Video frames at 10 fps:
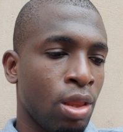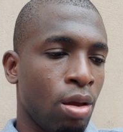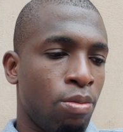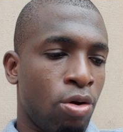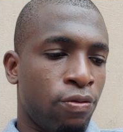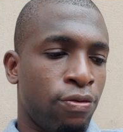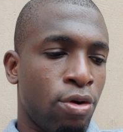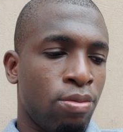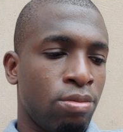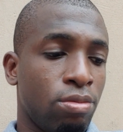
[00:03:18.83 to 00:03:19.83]
But
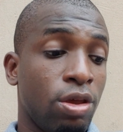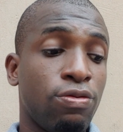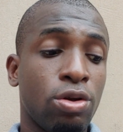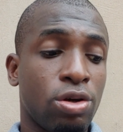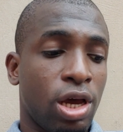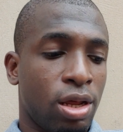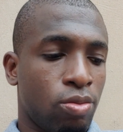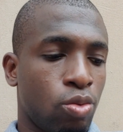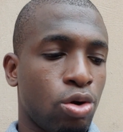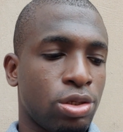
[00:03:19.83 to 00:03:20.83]
if you look at
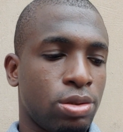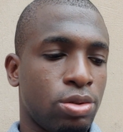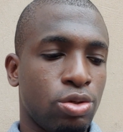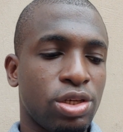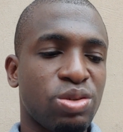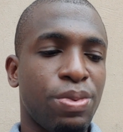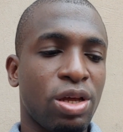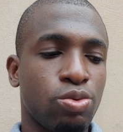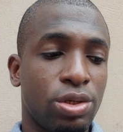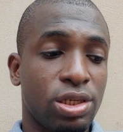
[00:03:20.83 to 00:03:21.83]
what to
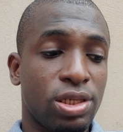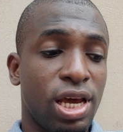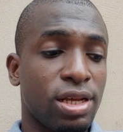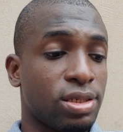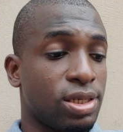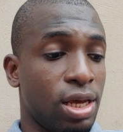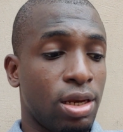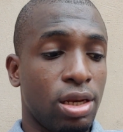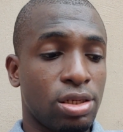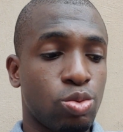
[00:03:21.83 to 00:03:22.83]
expect with this, they're
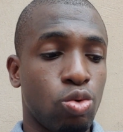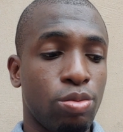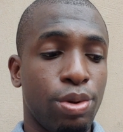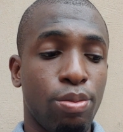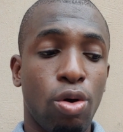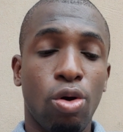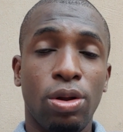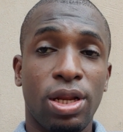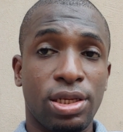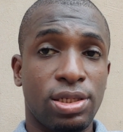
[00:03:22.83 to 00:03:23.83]
saying this would be more or
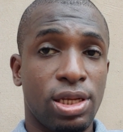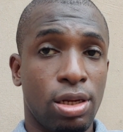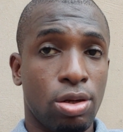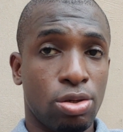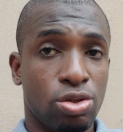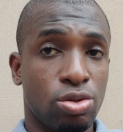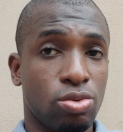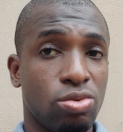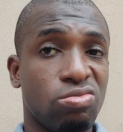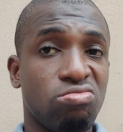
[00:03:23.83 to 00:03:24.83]
less tailored
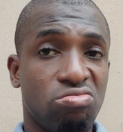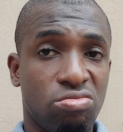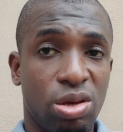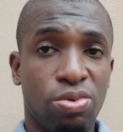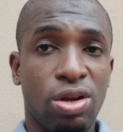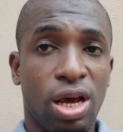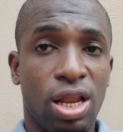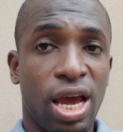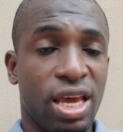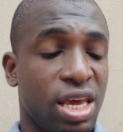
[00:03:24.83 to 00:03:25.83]
to people that
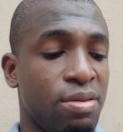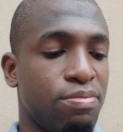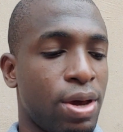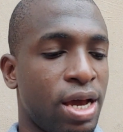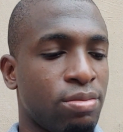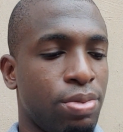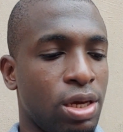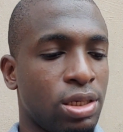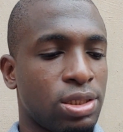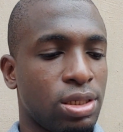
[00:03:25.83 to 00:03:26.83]
like impact
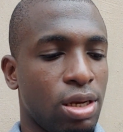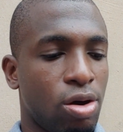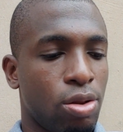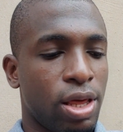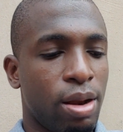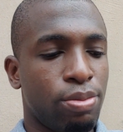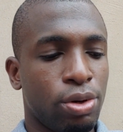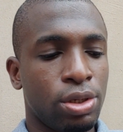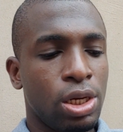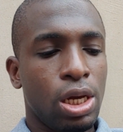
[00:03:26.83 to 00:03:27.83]
bass and all that.
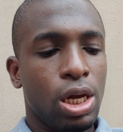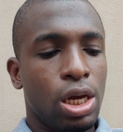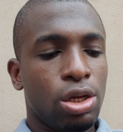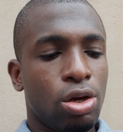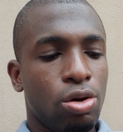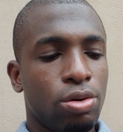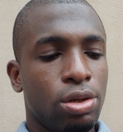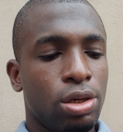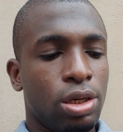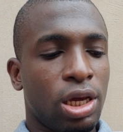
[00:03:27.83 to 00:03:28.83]
But you know,
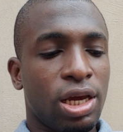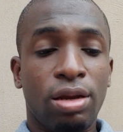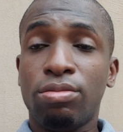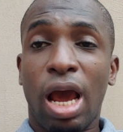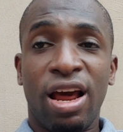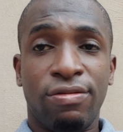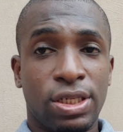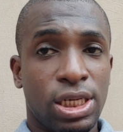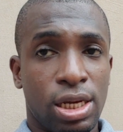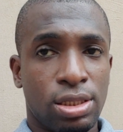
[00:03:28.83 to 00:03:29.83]
they can
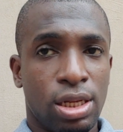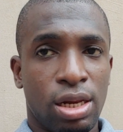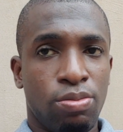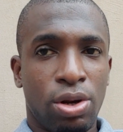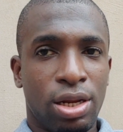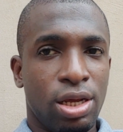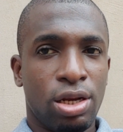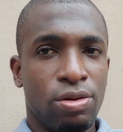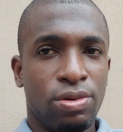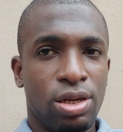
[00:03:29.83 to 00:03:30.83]
advertise that, but at the
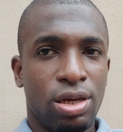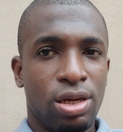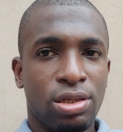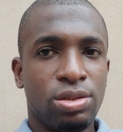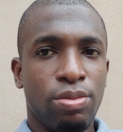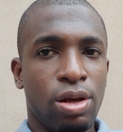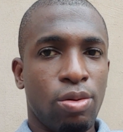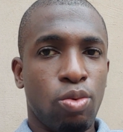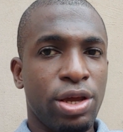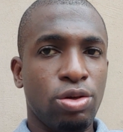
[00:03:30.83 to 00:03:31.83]
end of the day, it's
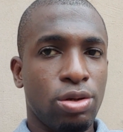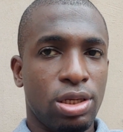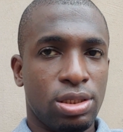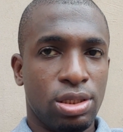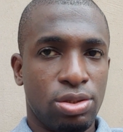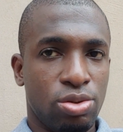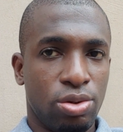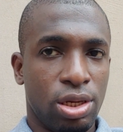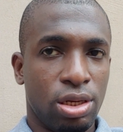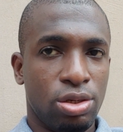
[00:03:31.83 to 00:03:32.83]
about when you listen
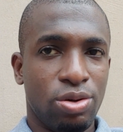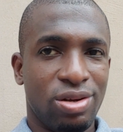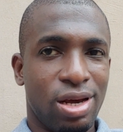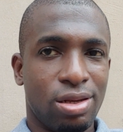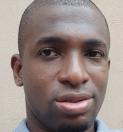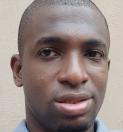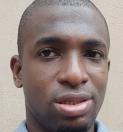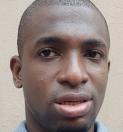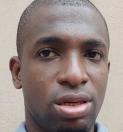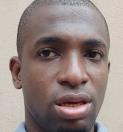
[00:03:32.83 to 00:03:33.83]
to it, you now
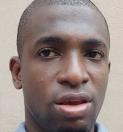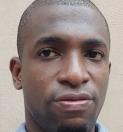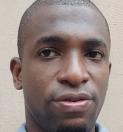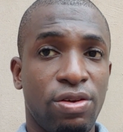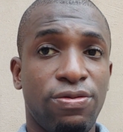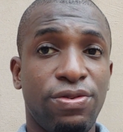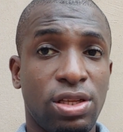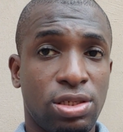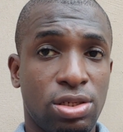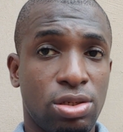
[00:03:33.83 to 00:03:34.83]
see if it
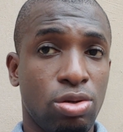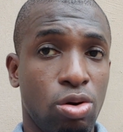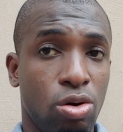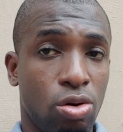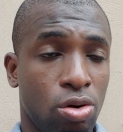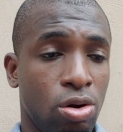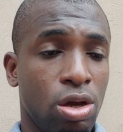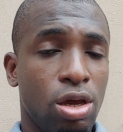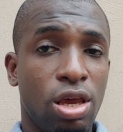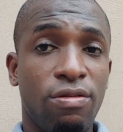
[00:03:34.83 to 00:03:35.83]
fits your
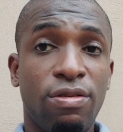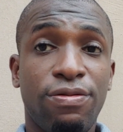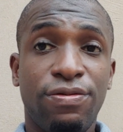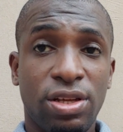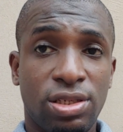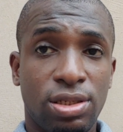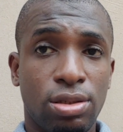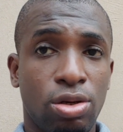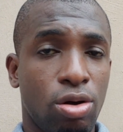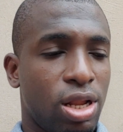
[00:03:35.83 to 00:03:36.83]

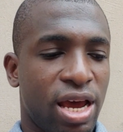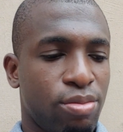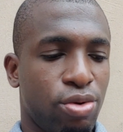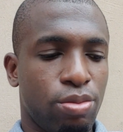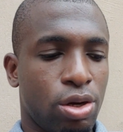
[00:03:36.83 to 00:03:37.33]
library.